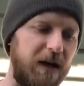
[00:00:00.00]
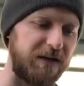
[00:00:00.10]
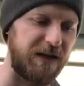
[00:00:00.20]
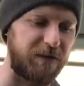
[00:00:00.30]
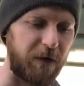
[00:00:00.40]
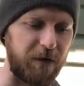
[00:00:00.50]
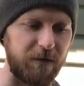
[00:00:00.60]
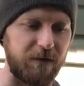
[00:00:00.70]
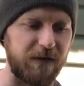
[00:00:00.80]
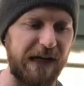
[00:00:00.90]
Z-Trail
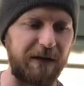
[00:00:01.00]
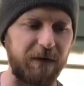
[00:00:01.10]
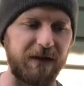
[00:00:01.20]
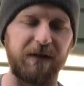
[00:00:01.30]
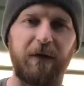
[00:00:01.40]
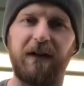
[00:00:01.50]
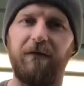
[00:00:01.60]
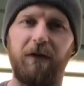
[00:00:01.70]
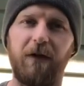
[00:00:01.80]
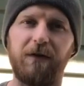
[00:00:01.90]
sandals. That's what I
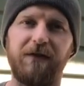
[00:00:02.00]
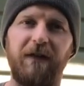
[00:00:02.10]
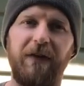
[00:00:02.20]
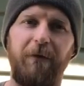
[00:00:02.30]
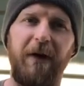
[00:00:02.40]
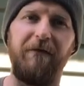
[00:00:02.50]
did for those to find the right